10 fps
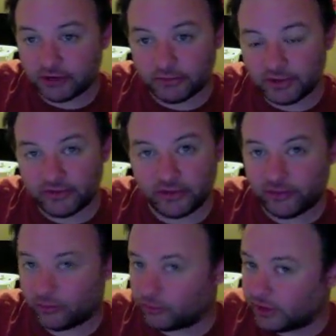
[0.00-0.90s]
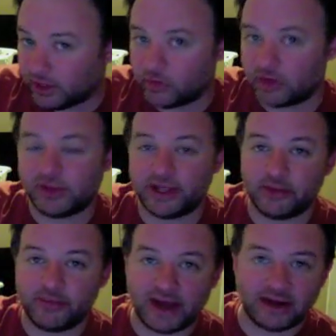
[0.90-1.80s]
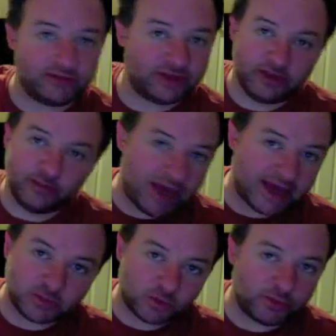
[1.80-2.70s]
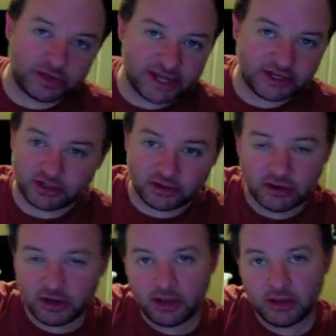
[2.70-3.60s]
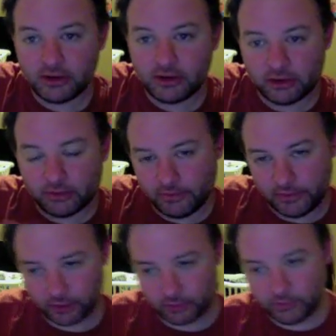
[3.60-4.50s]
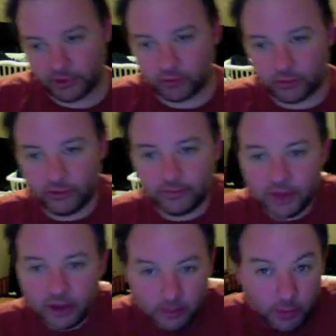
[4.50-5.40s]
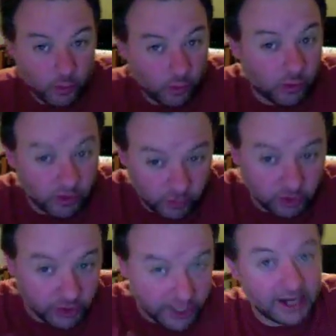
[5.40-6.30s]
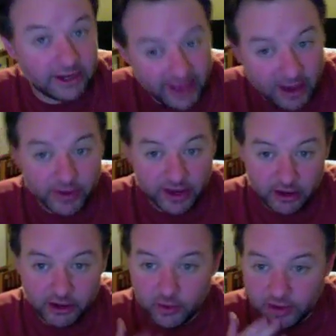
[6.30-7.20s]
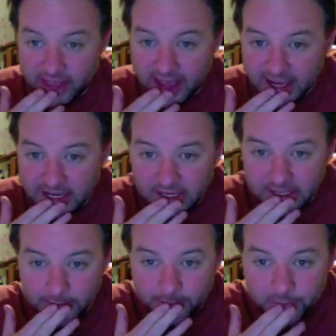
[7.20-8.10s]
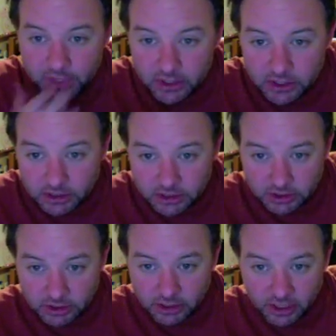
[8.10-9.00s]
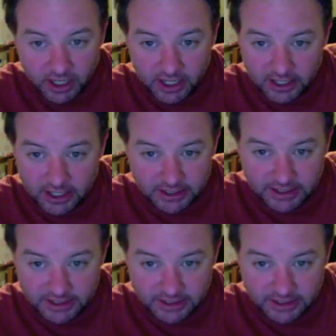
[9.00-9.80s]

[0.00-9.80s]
if you really want to play competitively, you password protect your room. We're looking into that. We hear you on that. Sorry,